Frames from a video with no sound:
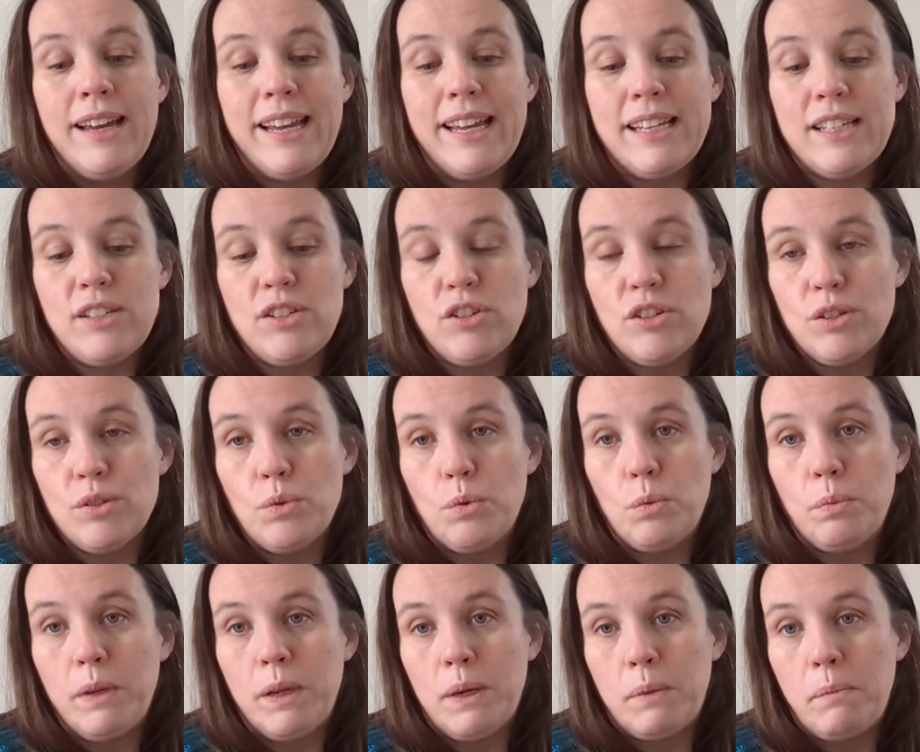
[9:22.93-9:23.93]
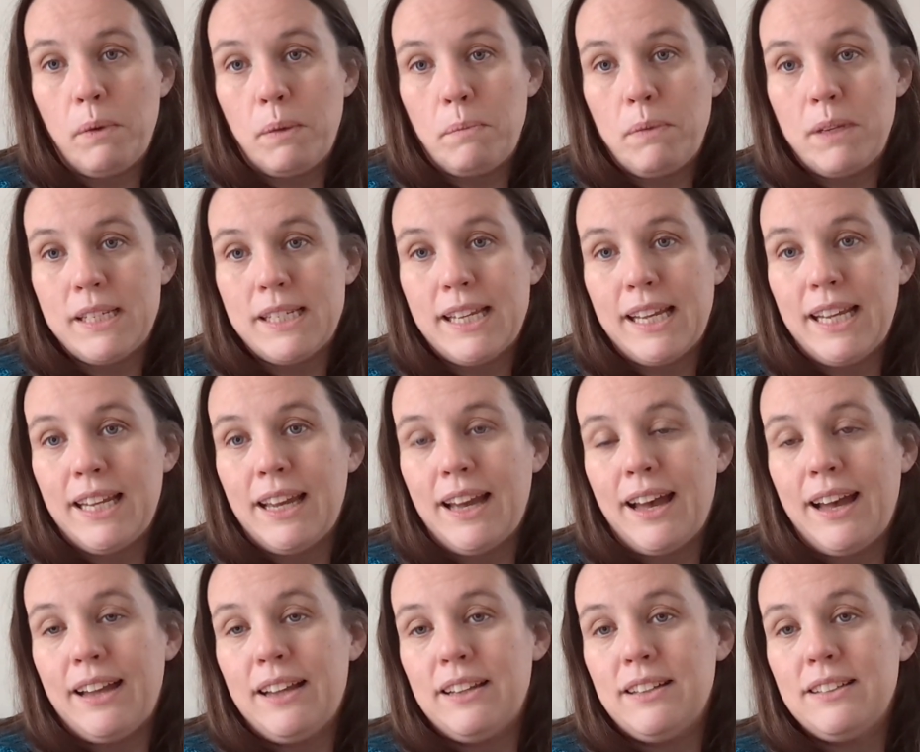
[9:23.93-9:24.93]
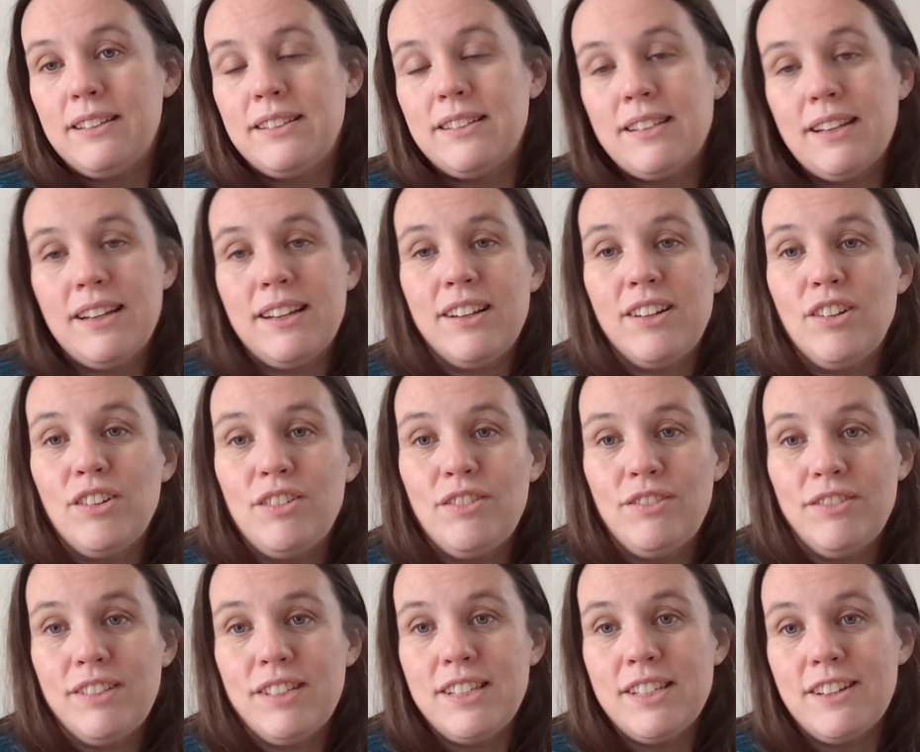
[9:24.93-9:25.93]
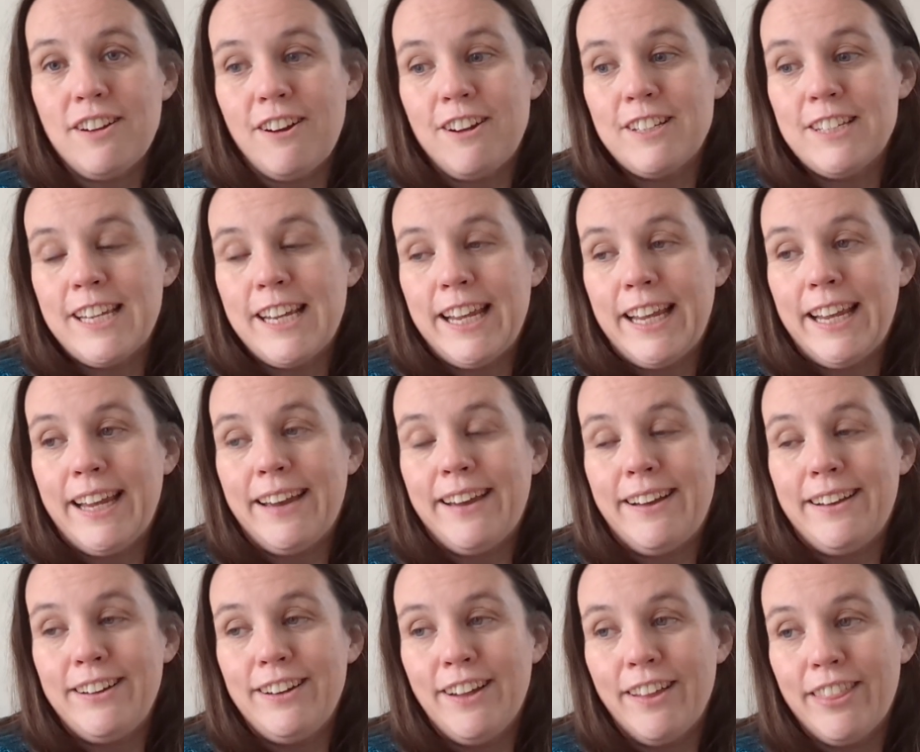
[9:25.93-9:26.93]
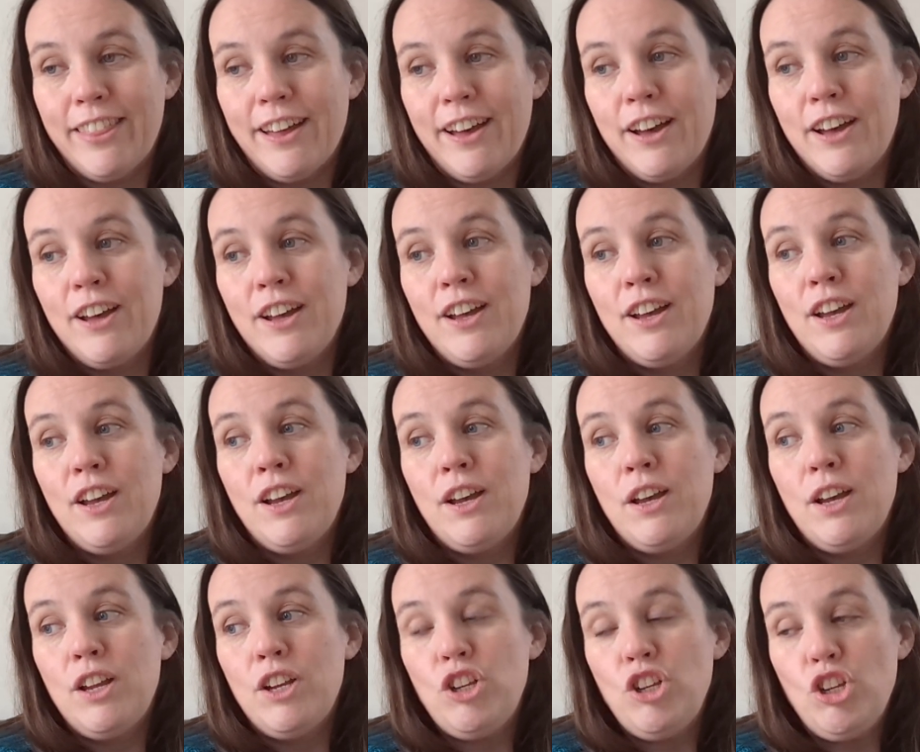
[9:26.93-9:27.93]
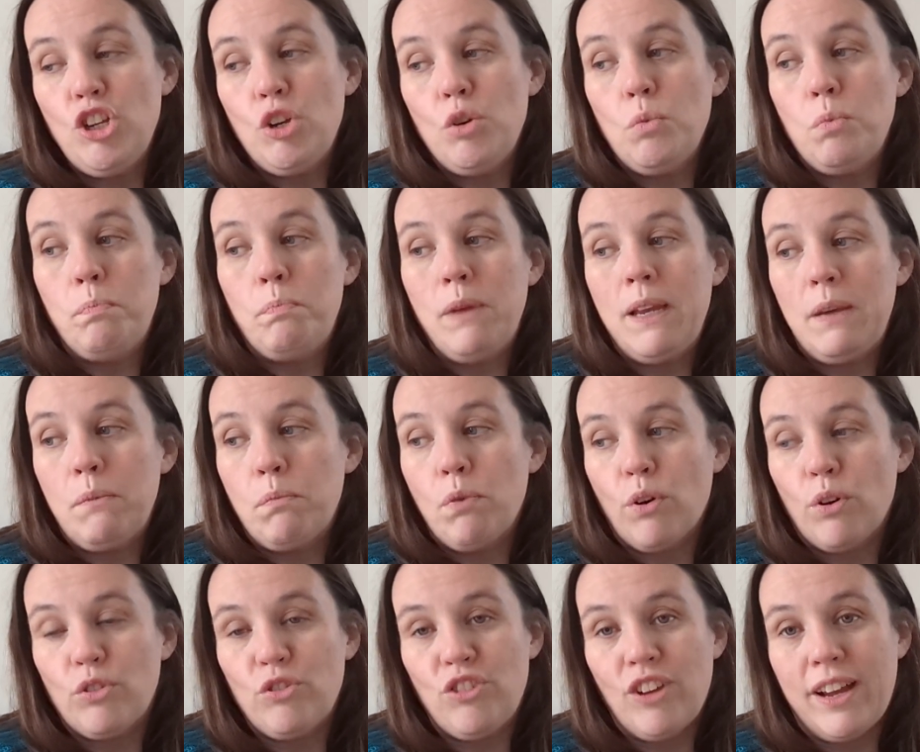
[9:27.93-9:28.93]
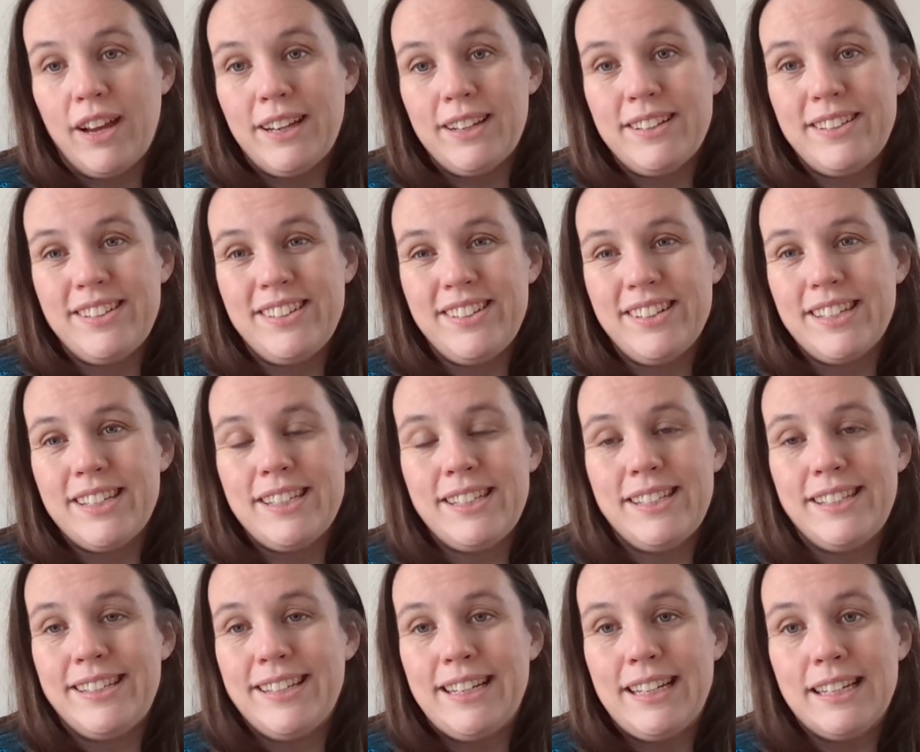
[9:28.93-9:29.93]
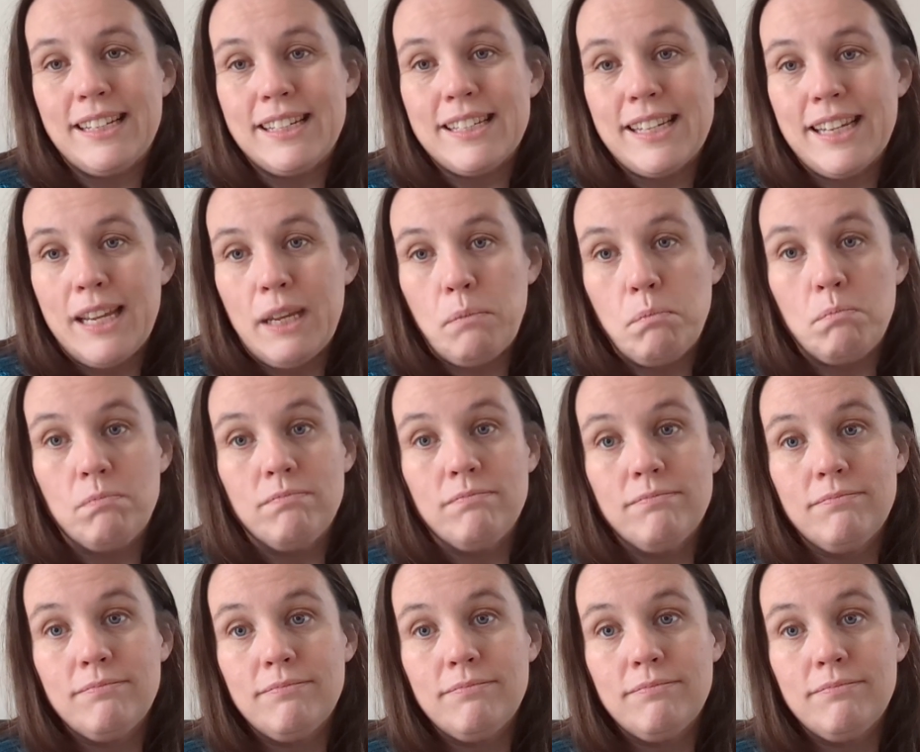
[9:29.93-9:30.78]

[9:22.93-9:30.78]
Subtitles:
it's just all been a bit busy, and starting another new big project just didn't seem